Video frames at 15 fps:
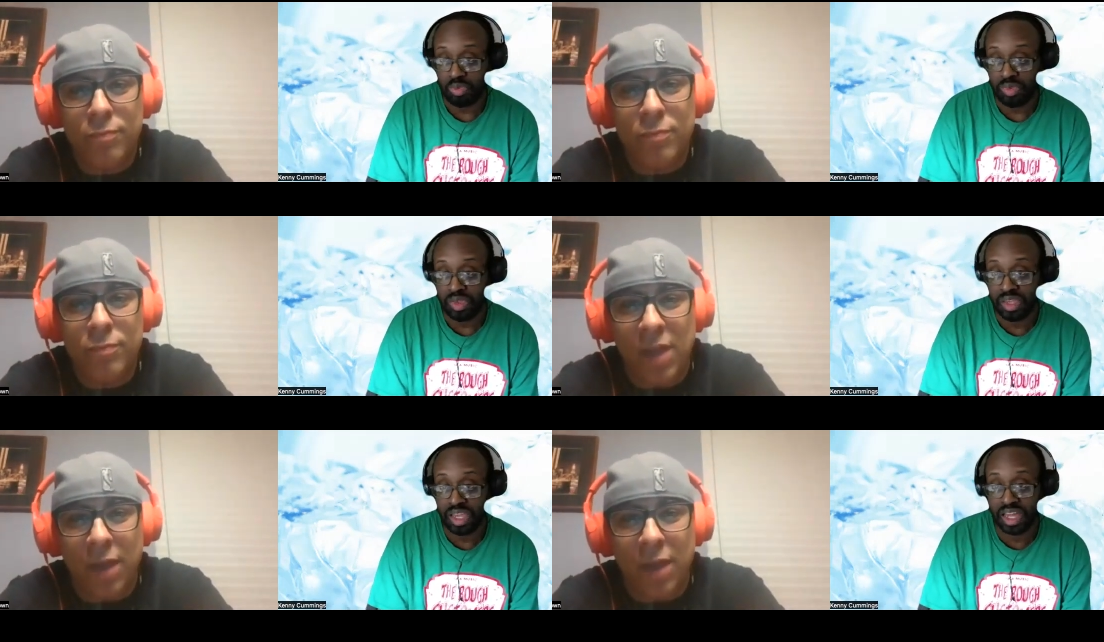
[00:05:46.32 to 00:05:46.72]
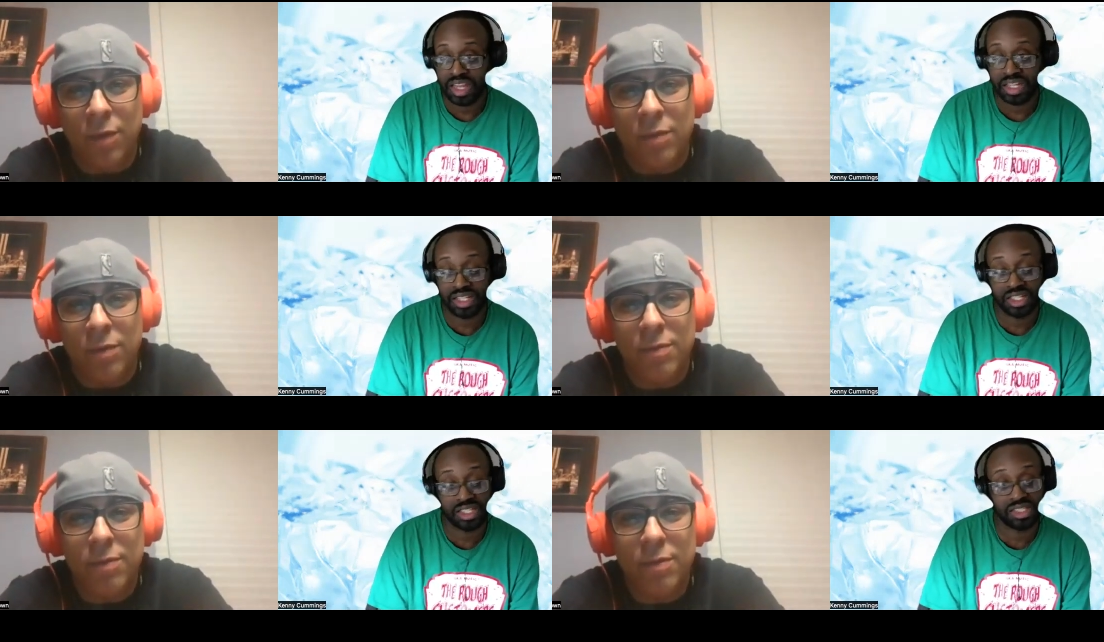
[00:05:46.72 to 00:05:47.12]
Speaker 1: Thank Got
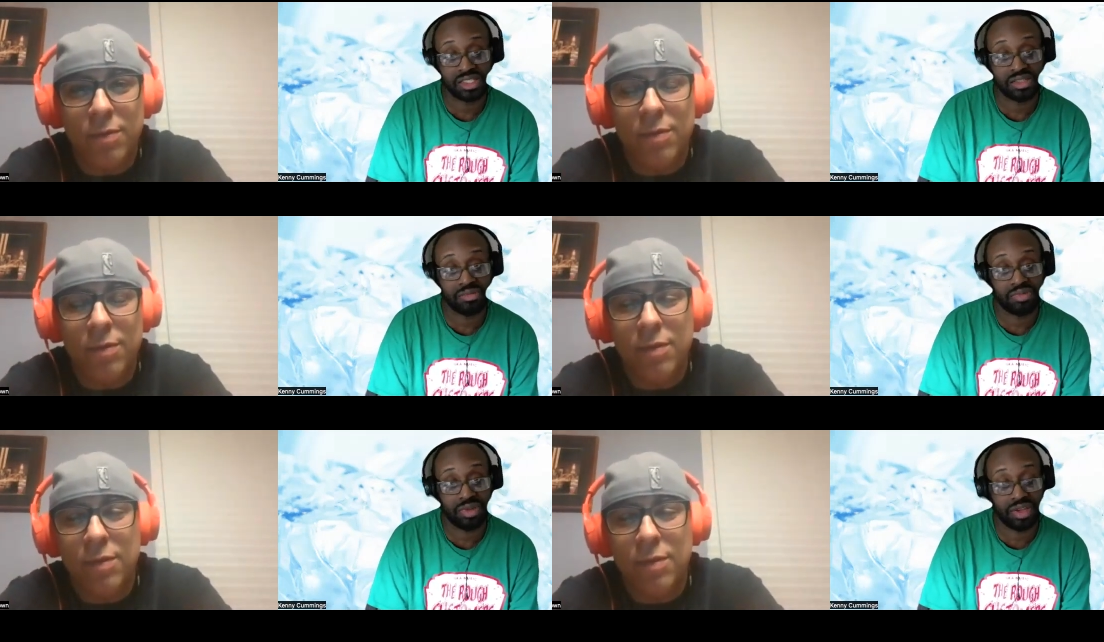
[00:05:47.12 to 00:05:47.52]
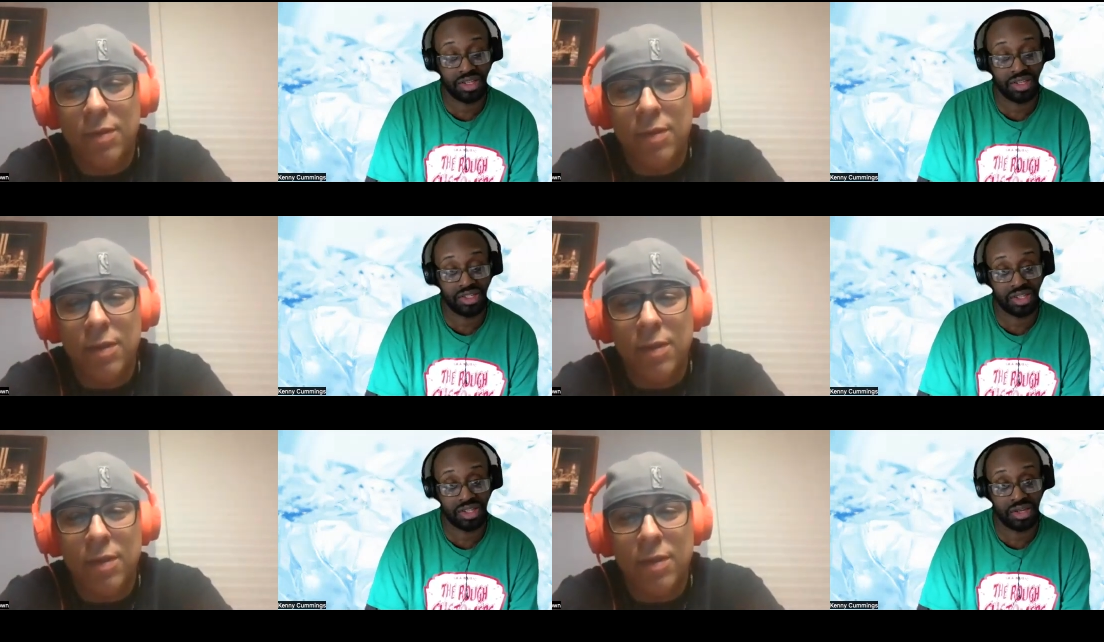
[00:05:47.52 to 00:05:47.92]
you. a chance to play
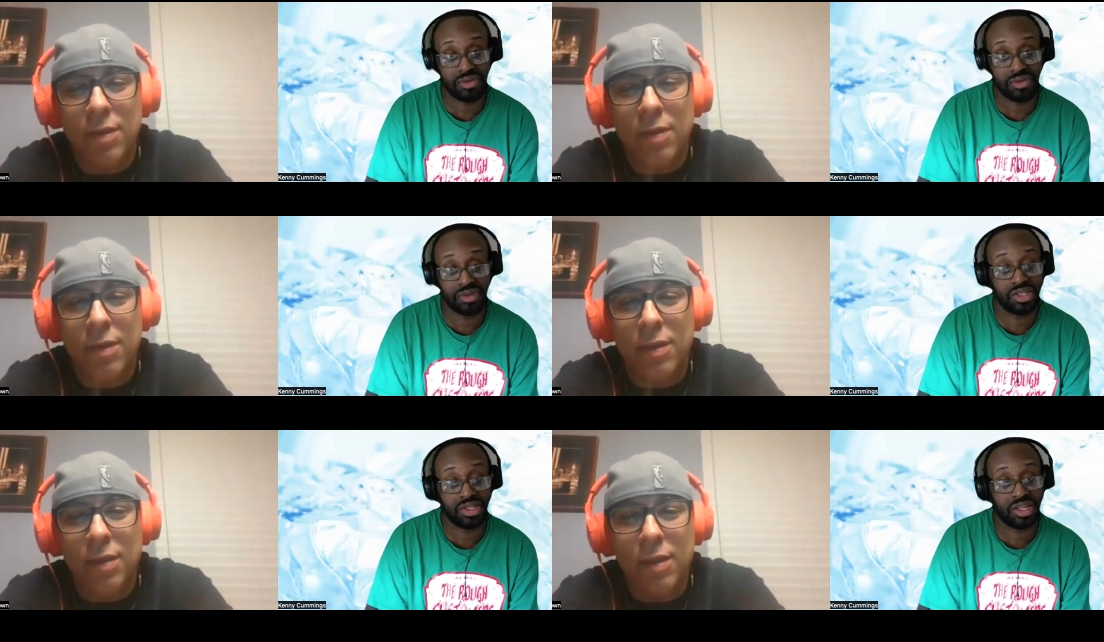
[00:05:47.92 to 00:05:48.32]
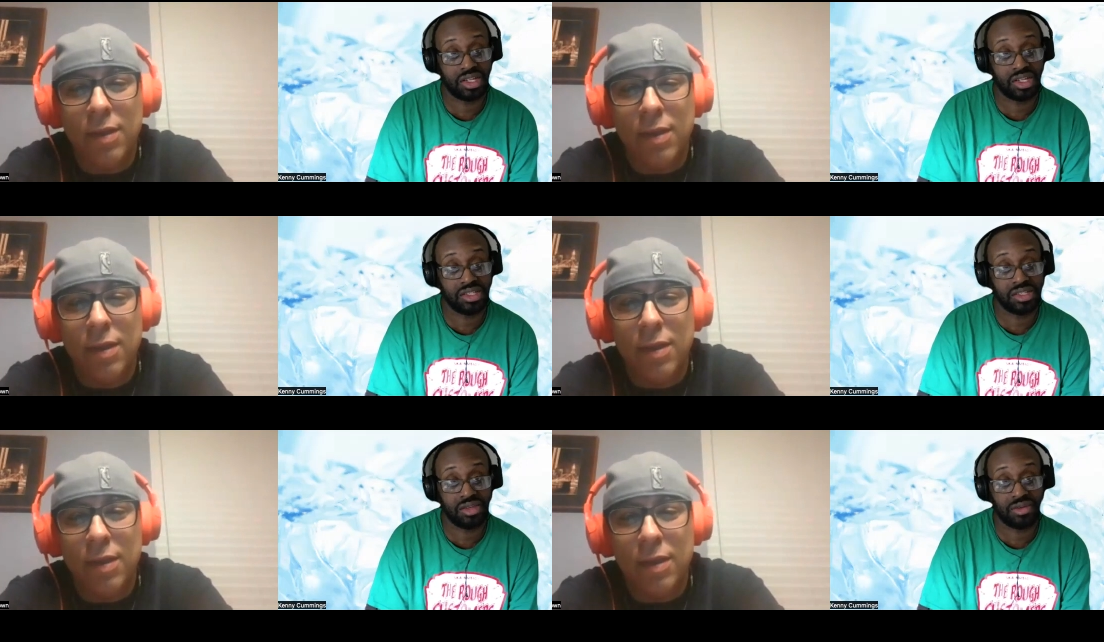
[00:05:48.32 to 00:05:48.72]
it several times.